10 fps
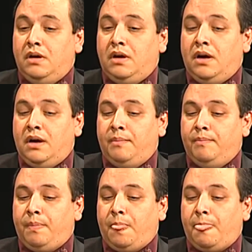um,
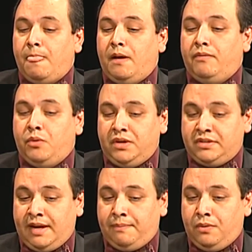for
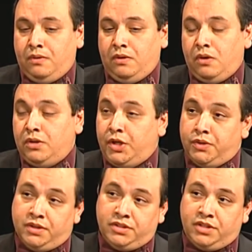example, earlier
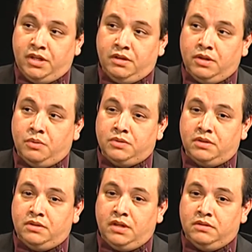this year there was
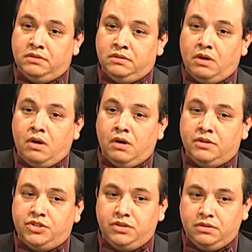a, a
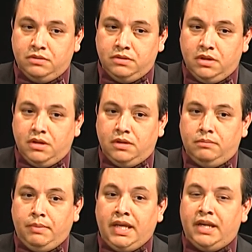large
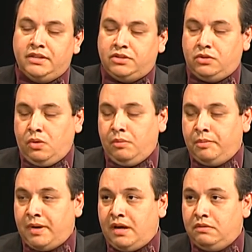media storm
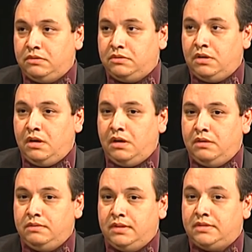about uh,
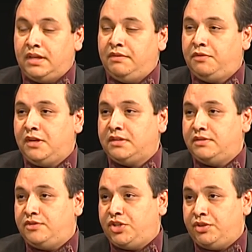this influx
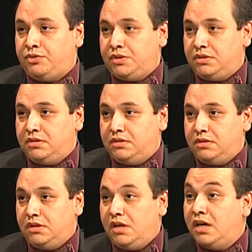of children,
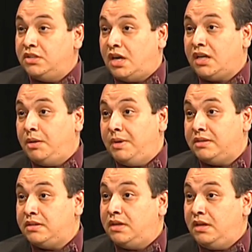mm-hmm.
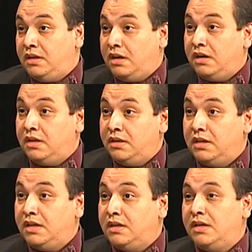undocumented and un,
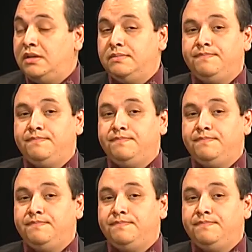uh,